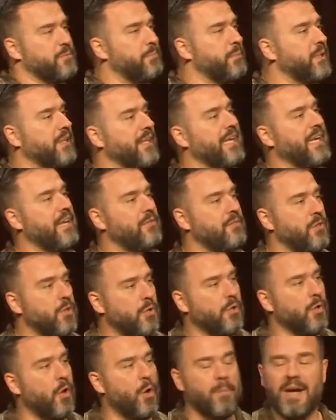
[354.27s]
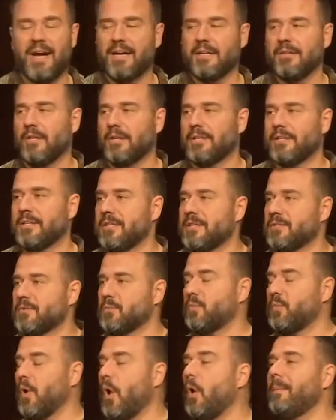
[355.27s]
believed, you can go back and look at this,
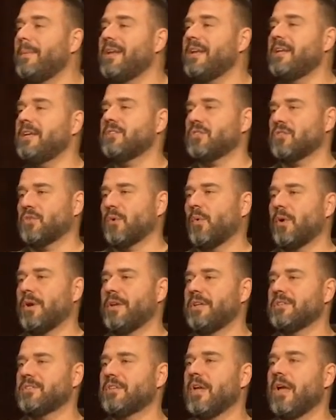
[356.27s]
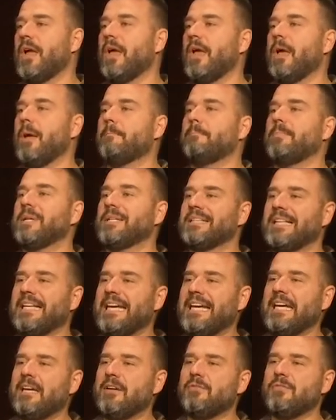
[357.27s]
Roman historians
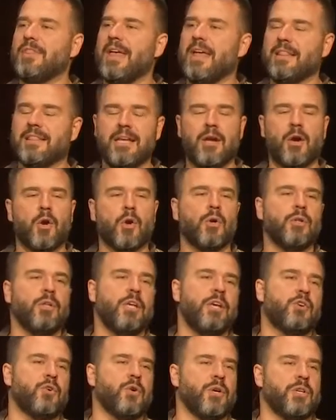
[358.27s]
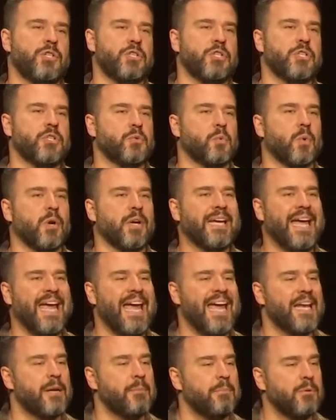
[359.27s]
believed that the early Christians were
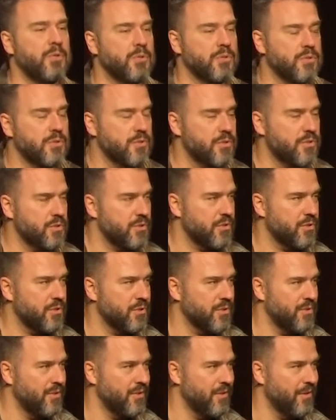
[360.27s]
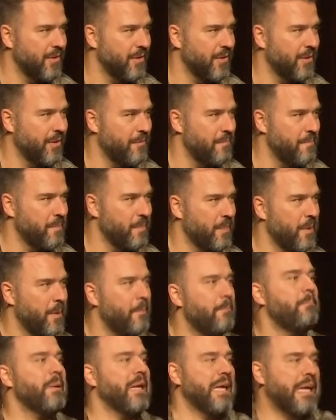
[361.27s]
cannibals
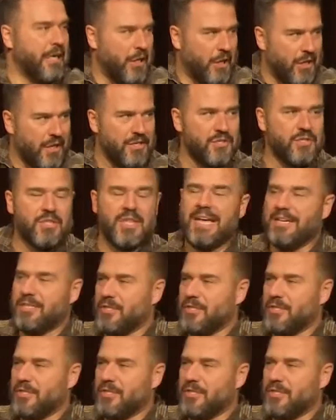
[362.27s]
because they